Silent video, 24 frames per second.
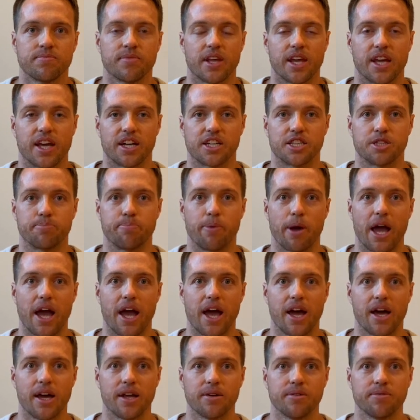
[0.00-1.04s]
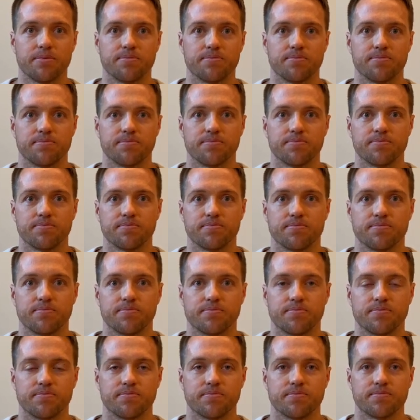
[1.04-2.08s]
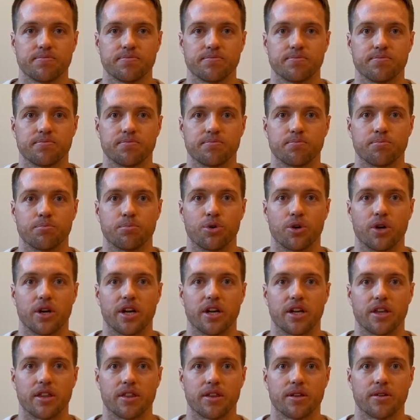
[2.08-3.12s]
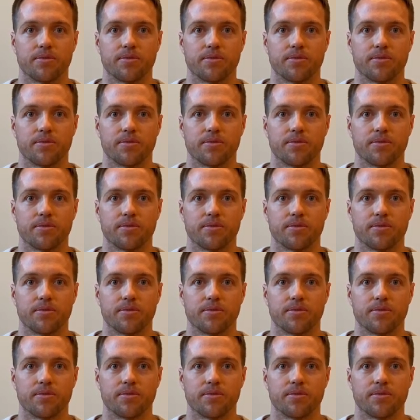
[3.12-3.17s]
expand, breathe.